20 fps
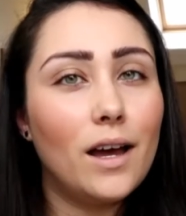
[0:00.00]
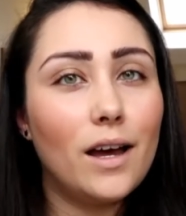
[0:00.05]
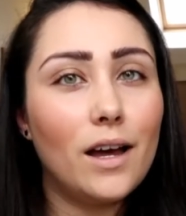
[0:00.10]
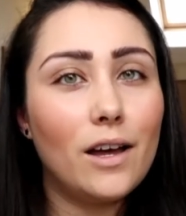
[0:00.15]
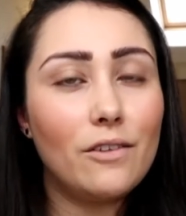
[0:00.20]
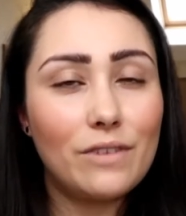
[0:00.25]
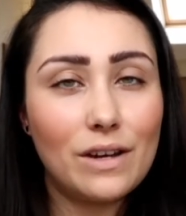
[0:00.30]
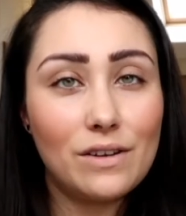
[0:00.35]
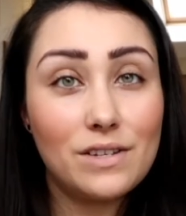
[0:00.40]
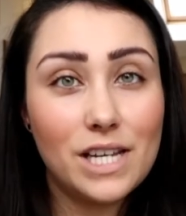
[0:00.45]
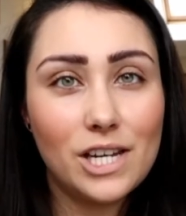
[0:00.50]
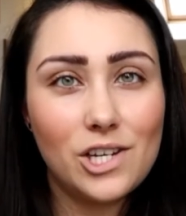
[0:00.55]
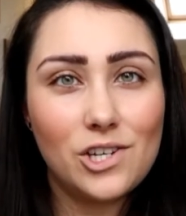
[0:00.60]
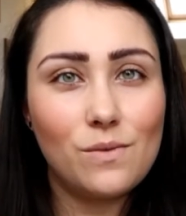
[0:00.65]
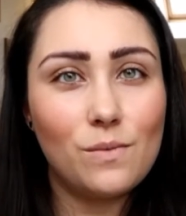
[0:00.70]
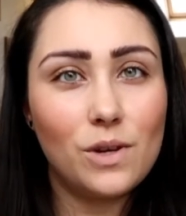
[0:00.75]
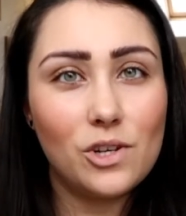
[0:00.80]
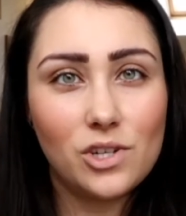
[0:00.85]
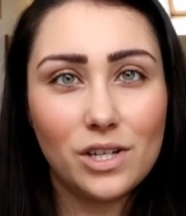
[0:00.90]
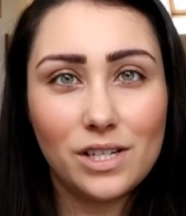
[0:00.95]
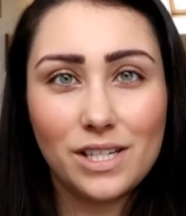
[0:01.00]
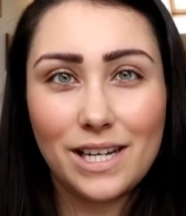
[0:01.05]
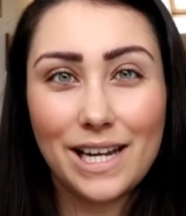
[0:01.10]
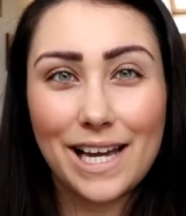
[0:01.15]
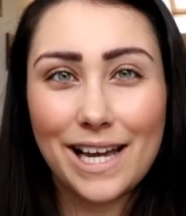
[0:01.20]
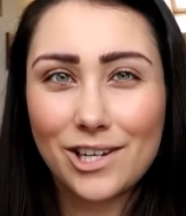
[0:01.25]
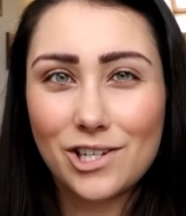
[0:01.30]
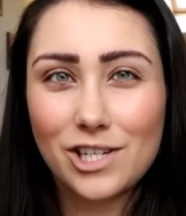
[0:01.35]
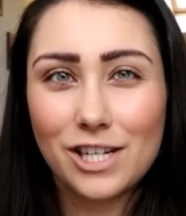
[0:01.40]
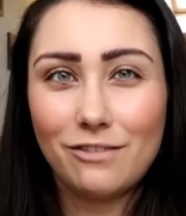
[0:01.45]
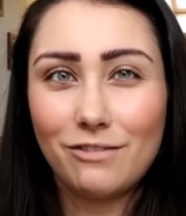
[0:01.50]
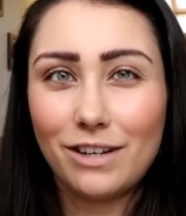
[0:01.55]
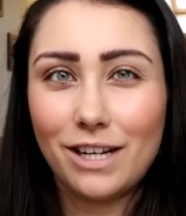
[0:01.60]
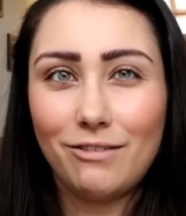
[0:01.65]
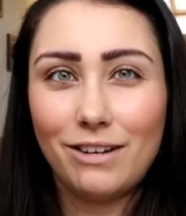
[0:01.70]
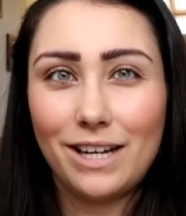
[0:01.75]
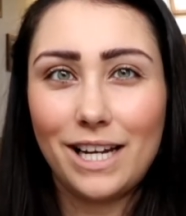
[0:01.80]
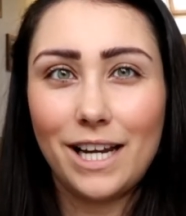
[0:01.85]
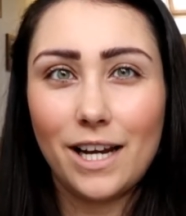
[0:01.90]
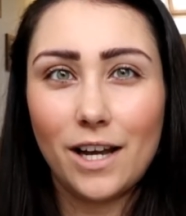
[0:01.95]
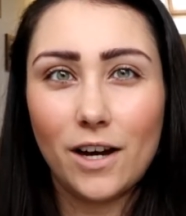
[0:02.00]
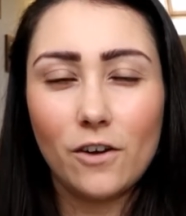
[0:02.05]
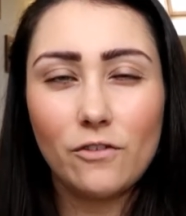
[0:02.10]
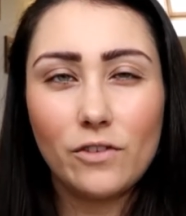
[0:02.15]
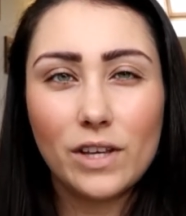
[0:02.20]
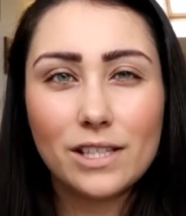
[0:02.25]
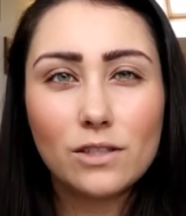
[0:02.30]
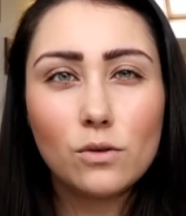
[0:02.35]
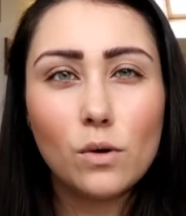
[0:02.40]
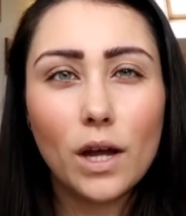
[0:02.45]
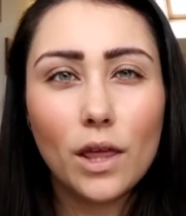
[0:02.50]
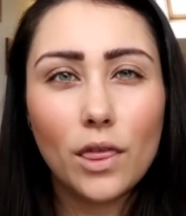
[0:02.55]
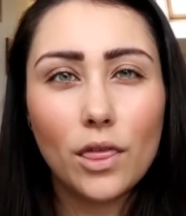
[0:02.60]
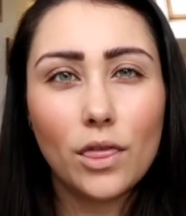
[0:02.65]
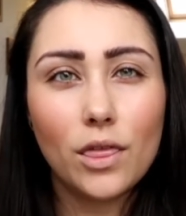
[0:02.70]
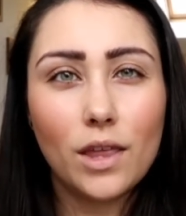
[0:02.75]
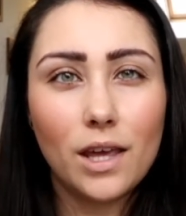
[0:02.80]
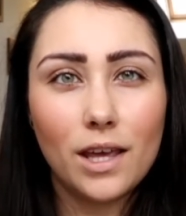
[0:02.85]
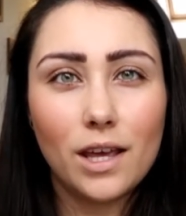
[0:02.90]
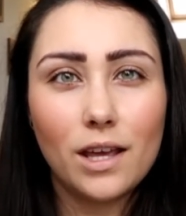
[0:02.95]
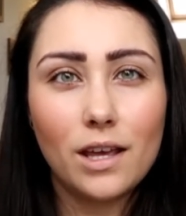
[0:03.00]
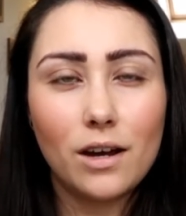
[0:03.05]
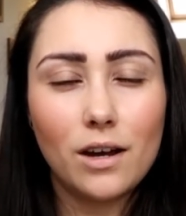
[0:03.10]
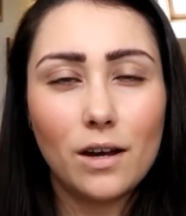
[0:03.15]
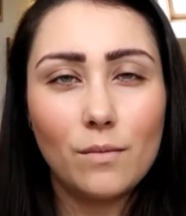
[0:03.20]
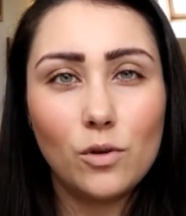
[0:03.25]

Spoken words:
foundation, which I did actually really love. It's quite thick.